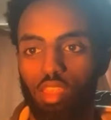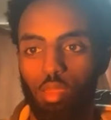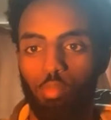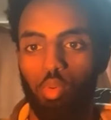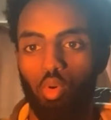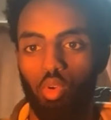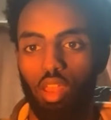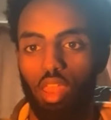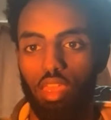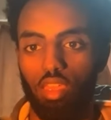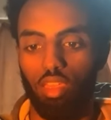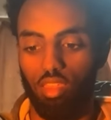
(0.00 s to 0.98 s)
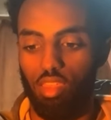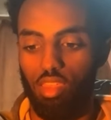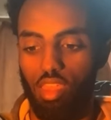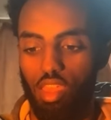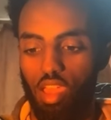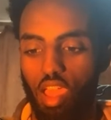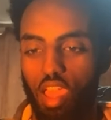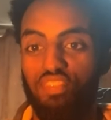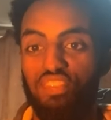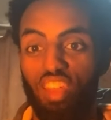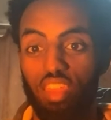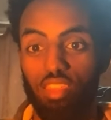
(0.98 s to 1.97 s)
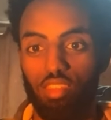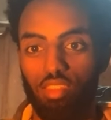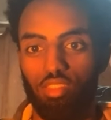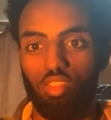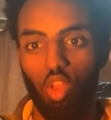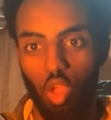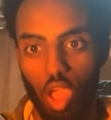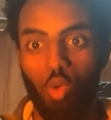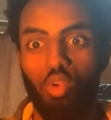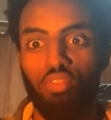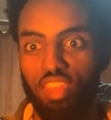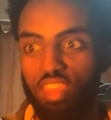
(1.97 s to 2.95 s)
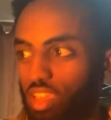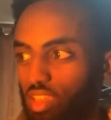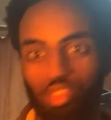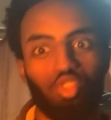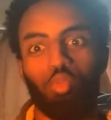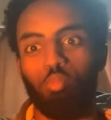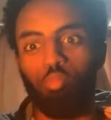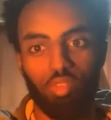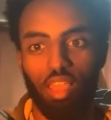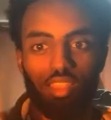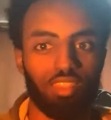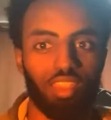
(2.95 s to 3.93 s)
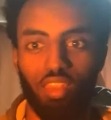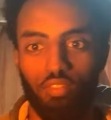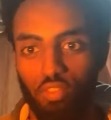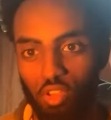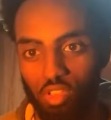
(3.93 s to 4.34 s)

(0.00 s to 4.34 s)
they put like a flea? I don't know how a flea can jump like 10 foot